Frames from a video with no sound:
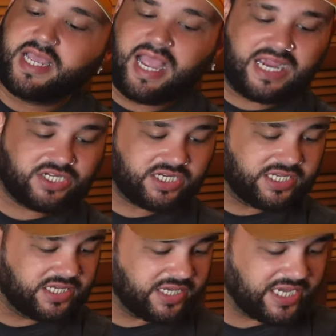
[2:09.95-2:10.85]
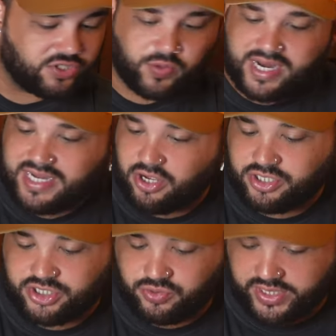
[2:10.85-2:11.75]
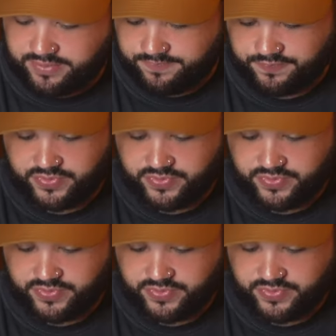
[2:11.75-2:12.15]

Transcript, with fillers: Actually, he's right down the street.